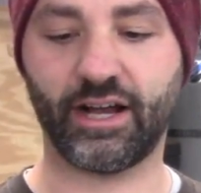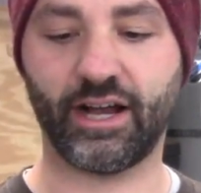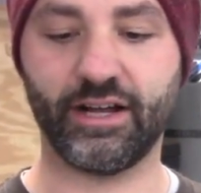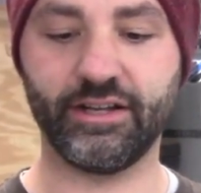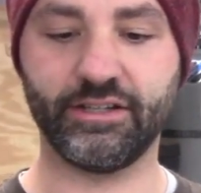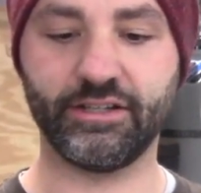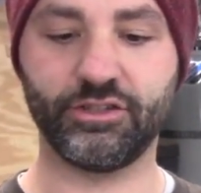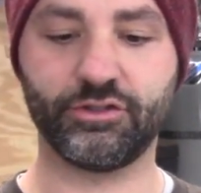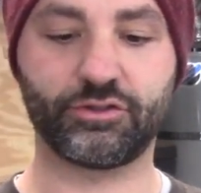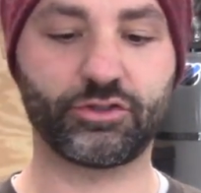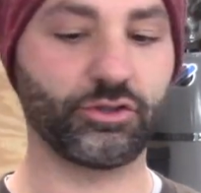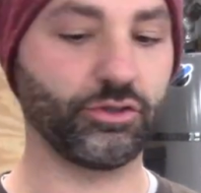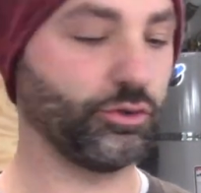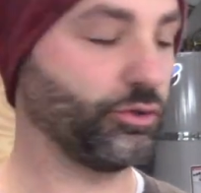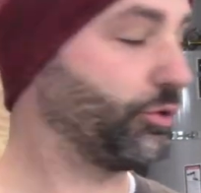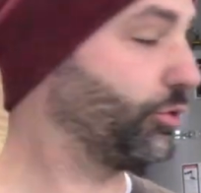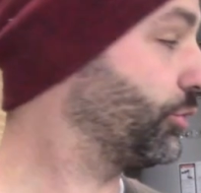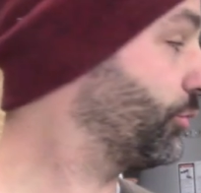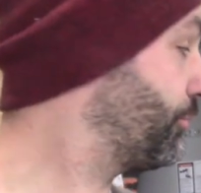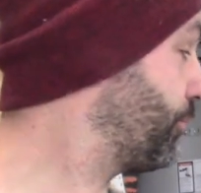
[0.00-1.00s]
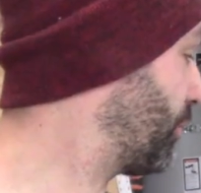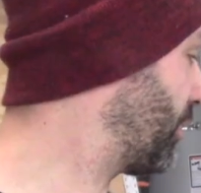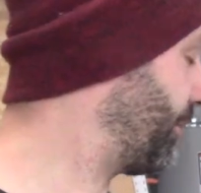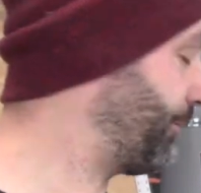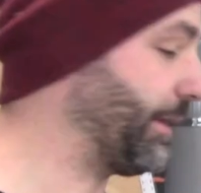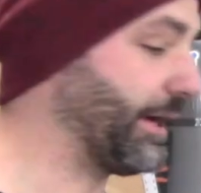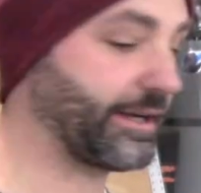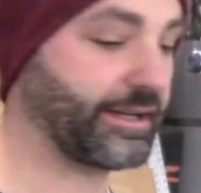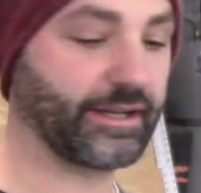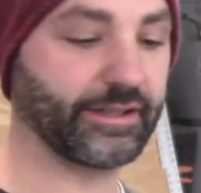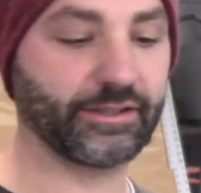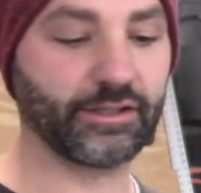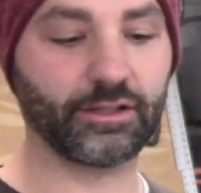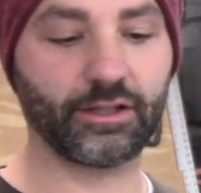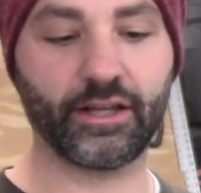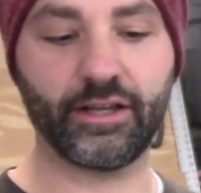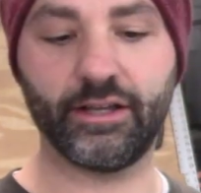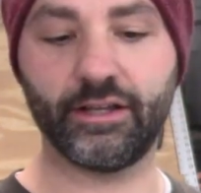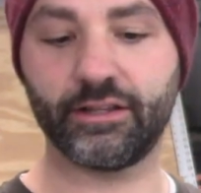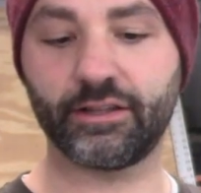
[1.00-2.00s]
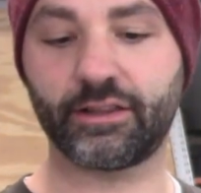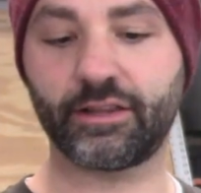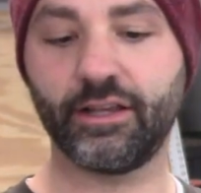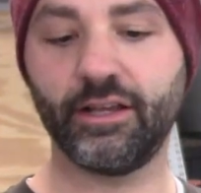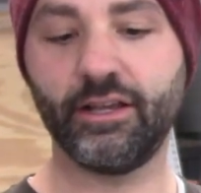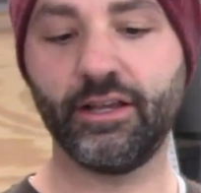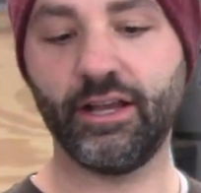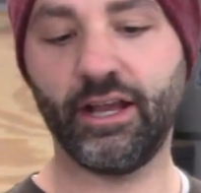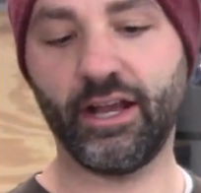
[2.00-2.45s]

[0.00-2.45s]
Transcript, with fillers: I need to put it back on the lathe